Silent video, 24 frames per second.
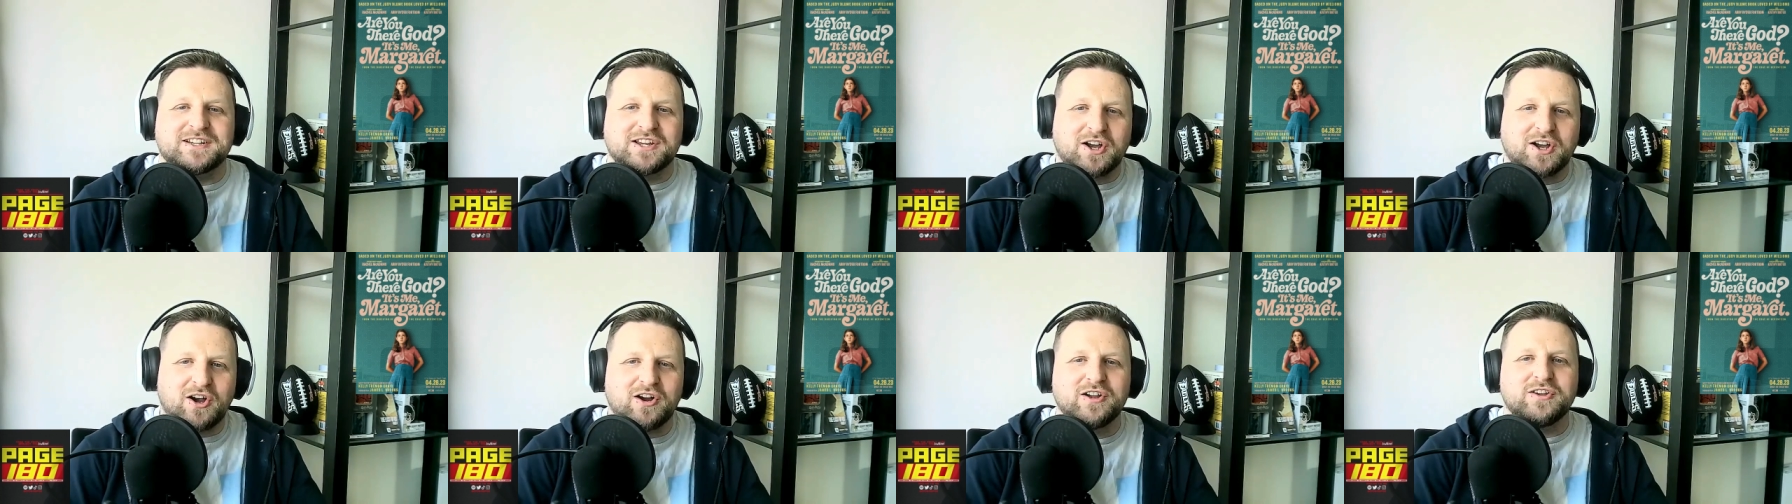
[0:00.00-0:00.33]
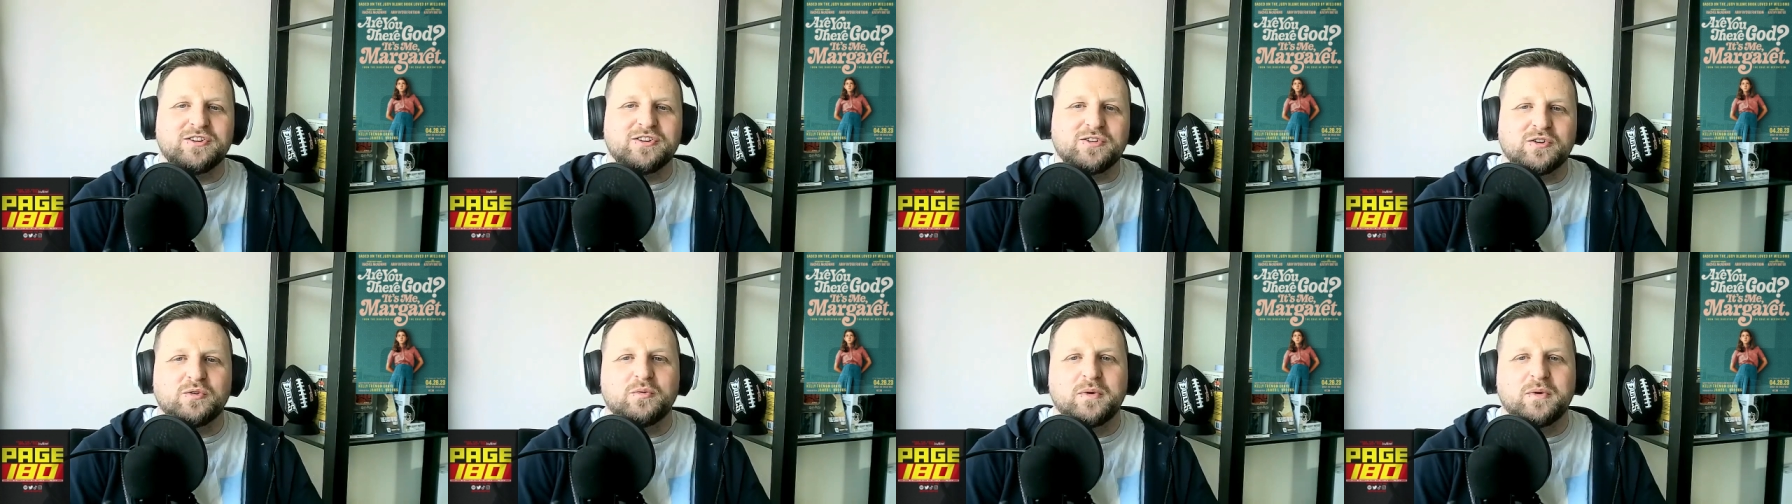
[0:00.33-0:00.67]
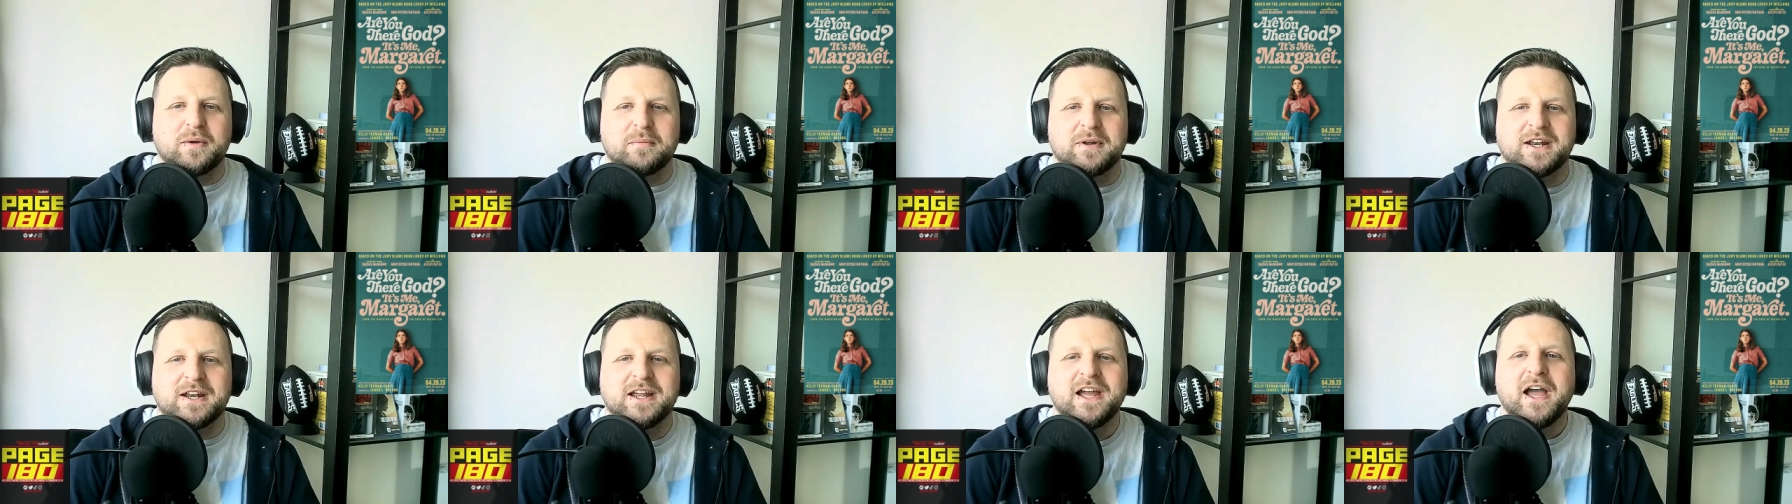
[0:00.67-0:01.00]
it taught young
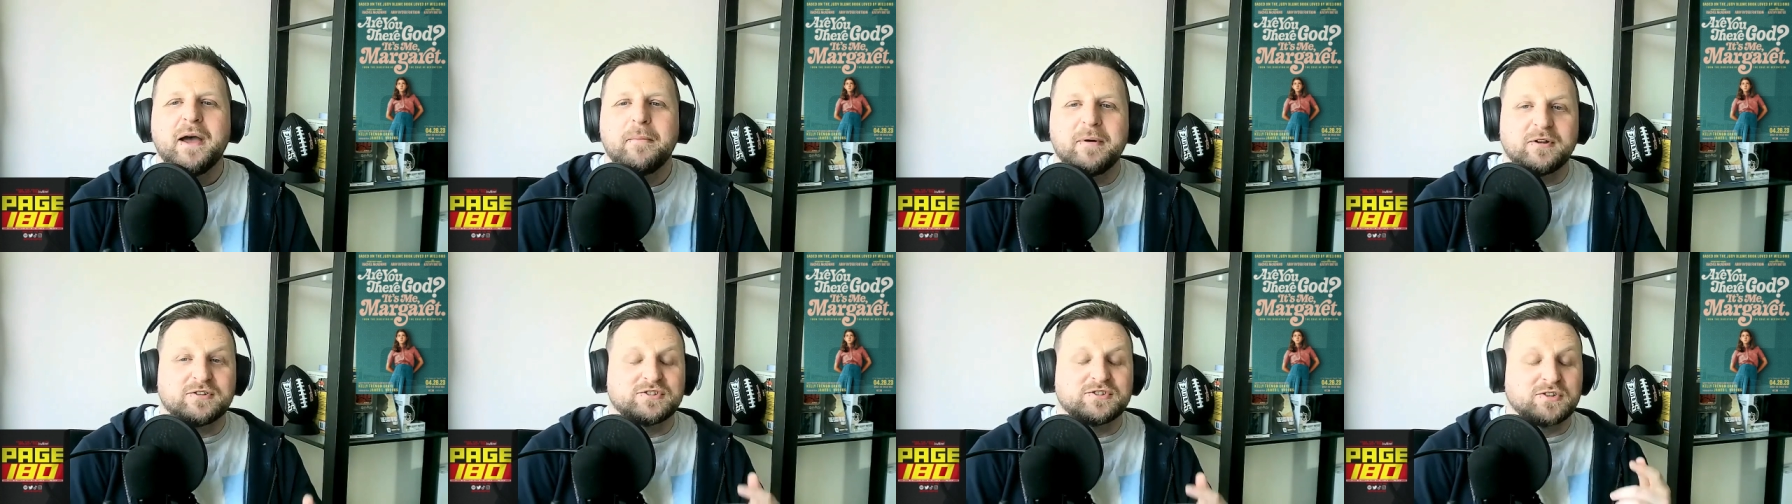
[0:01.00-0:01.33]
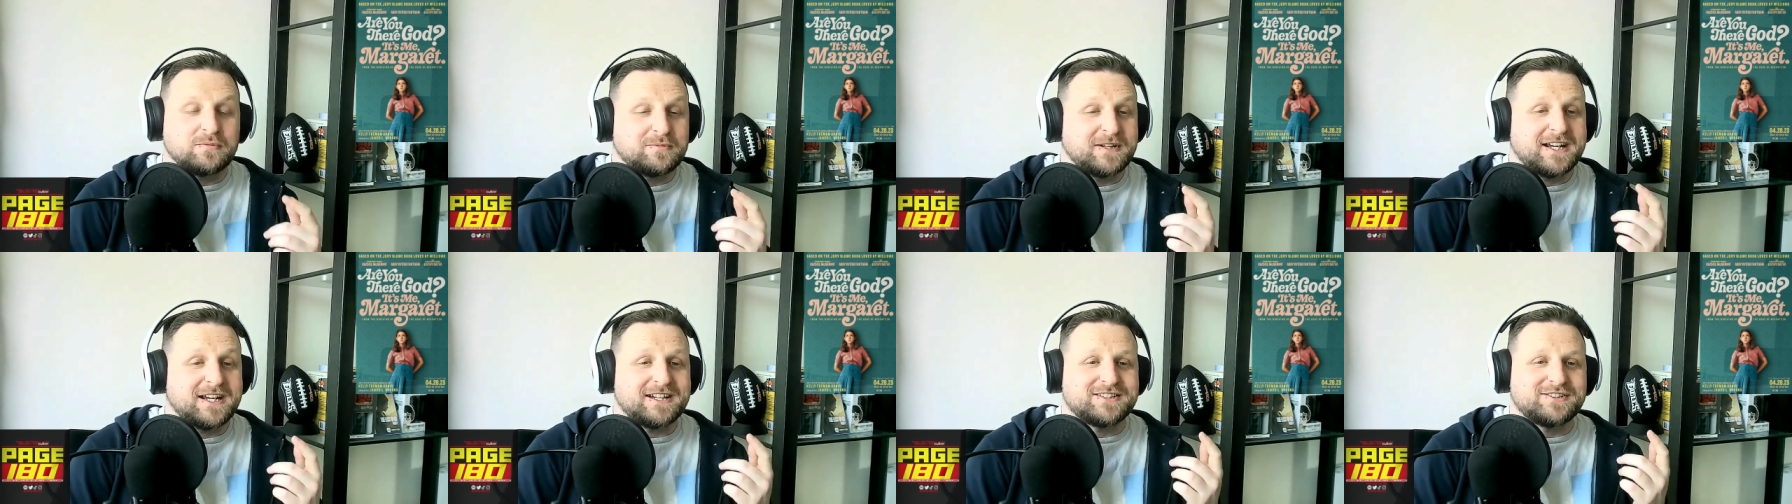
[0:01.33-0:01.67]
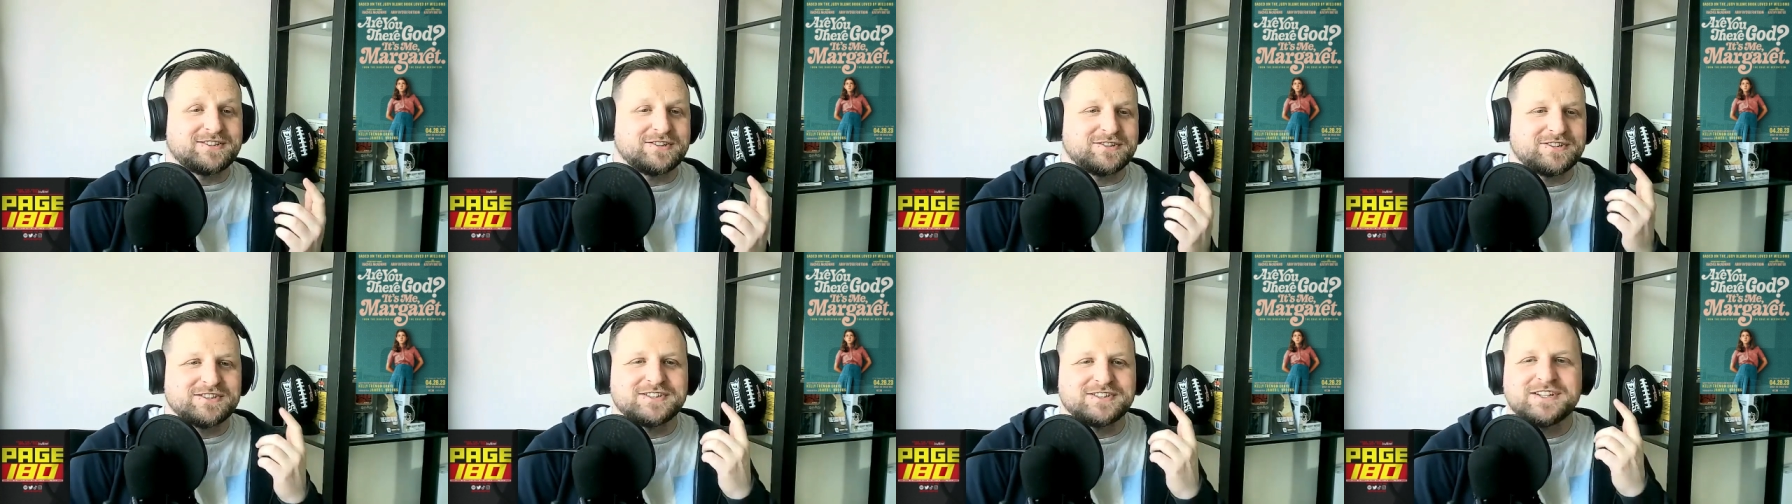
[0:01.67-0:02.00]
women about subjects
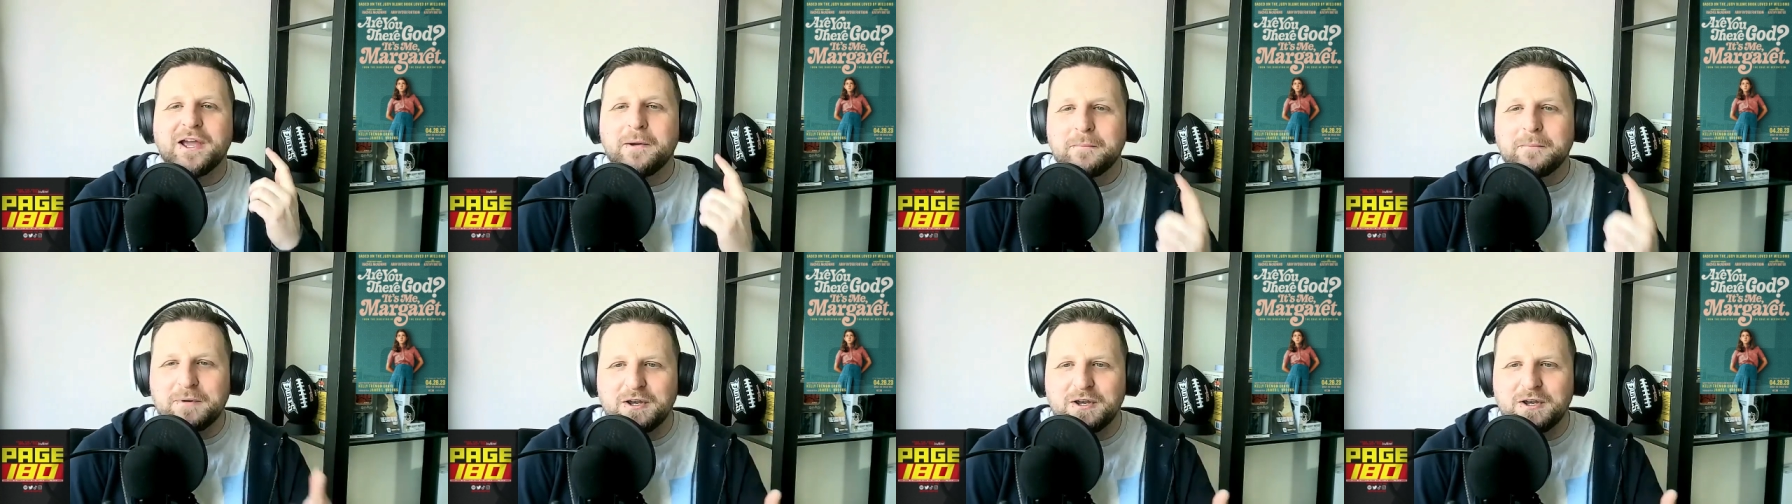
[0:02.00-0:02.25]
such as